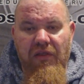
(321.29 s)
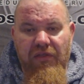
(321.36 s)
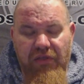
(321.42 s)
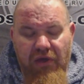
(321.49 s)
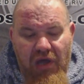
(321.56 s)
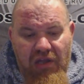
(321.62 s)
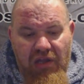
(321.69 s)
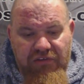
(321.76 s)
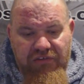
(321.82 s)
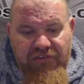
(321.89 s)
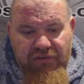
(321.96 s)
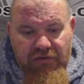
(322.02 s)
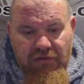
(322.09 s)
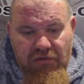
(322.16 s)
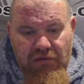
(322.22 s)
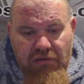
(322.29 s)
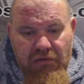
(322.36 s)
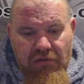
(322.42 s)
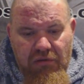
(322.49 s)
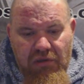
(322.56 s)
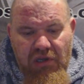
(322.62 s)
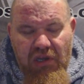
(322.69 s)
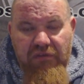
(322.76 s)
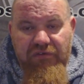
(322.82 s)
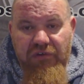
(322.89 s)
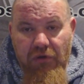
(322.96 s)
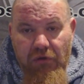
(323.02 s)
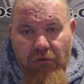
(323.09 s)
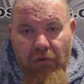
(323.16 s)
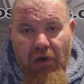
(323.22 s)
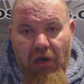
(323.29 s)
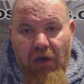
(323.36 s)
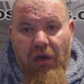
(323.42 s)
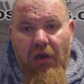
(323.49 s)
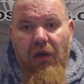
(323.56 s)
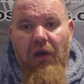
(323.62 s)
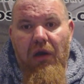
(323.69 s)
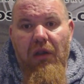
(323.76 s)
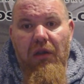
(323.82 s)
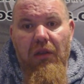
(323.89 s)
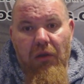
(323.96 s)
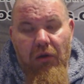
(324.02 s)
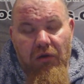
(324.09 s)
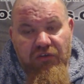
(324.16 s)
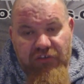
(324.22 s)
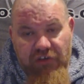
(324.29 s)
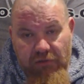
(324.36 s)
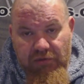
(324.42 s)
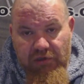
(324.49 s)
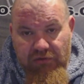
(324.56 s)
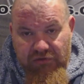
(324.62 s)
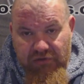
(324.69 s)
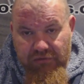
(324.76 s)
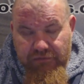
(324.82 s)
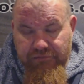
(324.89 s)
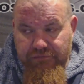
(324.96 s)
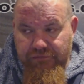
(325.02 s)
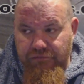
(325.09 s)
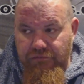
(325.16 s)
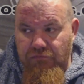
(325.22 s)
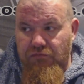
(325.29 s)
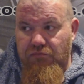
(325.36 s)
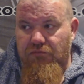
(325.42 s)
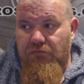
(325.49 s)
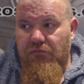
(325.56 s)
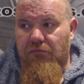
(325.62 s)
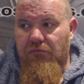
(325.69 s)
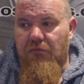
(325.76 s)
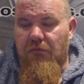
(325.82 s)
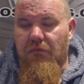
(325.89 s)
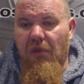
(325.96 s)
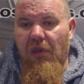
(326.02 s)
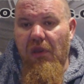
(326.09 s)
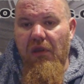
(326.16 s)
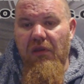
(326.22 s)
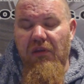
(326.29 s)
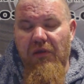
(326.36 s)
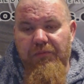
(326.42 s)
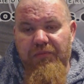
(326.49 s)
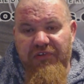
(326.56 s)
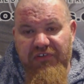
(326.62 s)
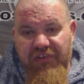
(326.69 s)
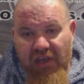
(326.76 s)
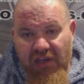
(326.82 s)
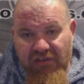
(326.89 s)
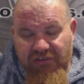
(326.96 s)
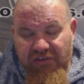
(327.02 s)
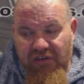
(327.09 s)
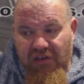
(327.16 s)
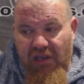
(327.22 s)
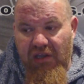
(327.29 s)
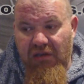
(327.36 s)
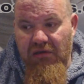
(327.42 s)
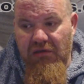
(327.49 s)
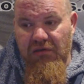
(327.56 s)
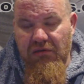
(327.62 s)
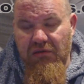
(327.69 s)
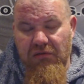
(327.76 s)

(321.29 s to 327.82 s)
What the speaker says: that if you are a long-term user, that potentially